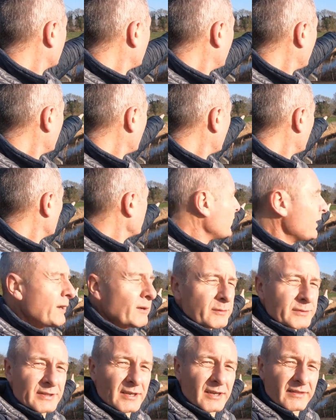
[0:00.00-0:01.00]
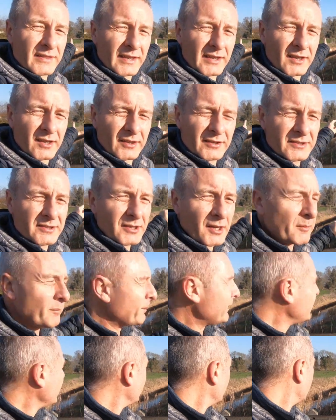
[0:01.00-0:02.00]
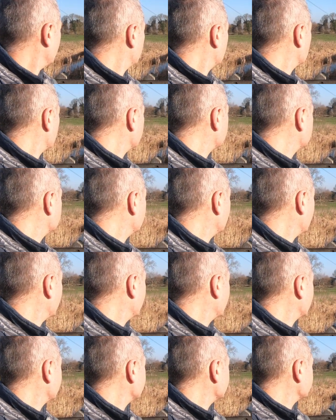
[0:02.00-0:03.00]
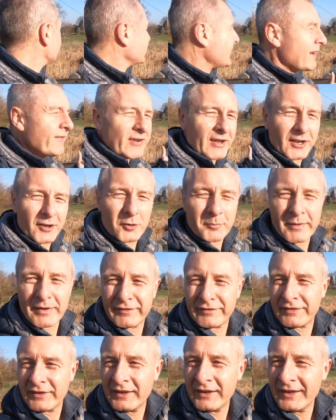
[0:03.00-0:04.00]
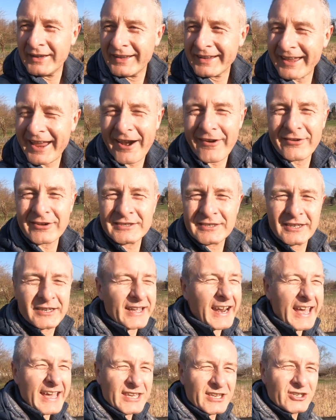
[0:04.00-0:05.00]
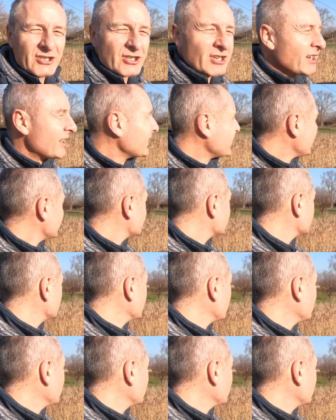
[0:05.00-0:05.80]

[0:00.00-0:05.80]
cartwheels, I think, on top there, which just give it a little bit of character and age, I guess, as